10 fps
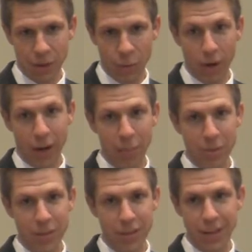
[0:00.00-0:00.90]
What
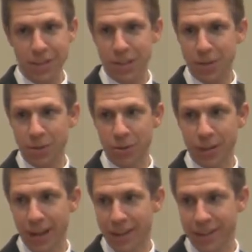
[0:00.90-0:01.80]
happens in
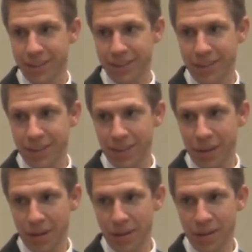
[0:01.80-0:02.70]
1939?
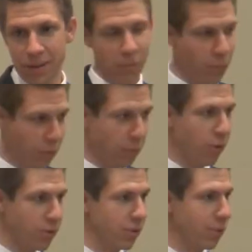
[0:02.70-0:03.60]
World
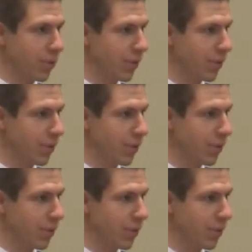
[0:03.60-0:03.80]
War II.